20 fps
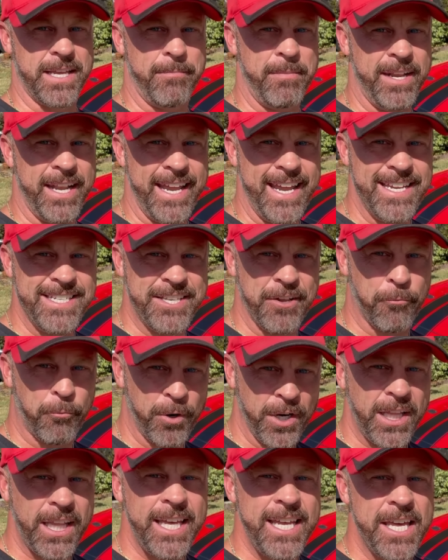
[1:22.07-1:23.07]
I mean, is it
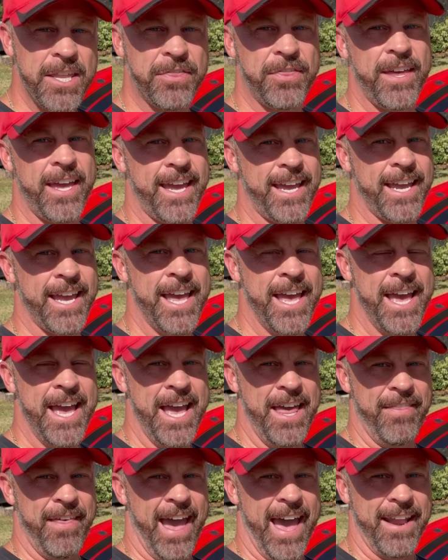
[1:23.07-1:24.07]
really a thing
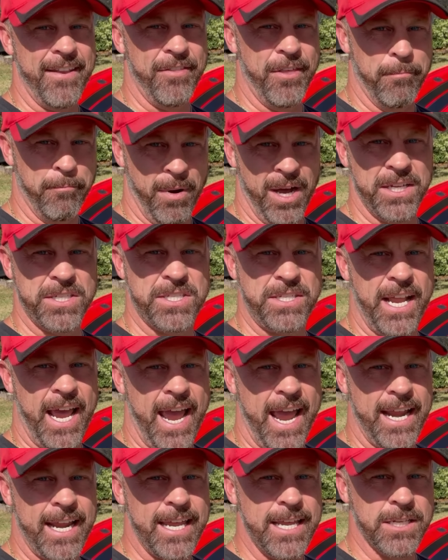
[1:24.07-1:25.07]
that the
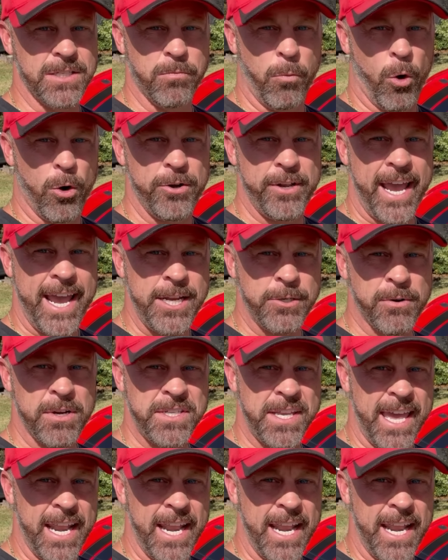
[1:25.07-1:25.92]
Mustang is more dangerous?